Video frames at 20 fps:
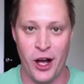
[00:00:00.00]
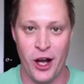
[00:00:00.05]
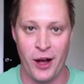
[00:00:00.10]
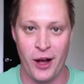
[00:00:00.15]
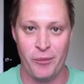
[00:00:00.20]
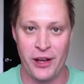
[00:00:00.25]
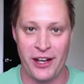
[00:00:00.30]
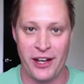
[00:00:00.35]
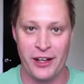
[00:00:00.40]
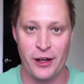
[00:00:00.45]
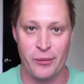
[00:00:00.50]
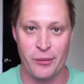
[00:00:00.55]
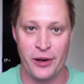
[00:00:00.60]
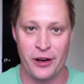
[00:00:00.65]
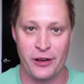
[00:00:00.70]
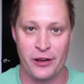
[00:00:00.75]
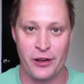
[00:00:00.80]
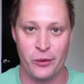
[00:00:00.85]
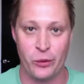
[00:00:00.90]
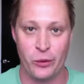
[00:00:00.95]
making
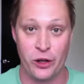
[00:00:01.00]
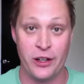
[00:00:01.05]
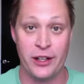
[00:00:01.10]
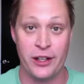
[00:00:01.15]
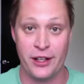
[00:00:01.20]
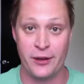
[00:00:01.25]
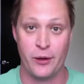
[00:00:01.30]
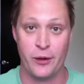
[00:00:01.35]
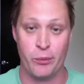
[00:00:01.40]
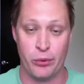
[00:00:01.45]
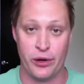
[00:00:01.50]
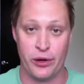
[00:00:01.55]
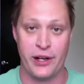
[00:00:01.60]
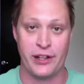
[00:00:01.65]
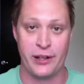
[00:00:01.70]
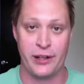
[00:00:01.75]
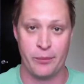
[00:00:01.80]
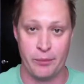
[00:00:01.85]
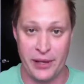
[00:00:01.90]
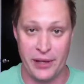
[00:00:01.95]
America, really bringing
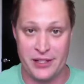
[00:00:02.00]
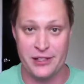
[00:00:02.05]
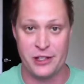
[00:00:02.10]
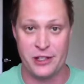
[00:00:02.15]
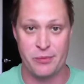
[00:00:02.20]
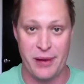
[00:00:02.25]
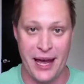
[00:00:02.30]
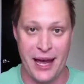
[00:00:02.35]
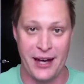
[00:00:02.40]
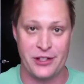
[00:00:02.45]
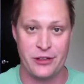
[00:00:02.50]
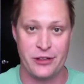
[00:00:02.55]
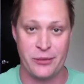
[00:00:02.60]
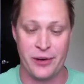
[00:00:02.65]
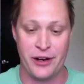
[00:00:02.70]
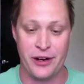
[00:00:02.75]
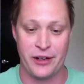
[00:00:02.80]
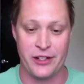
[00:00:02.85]
the business back to America.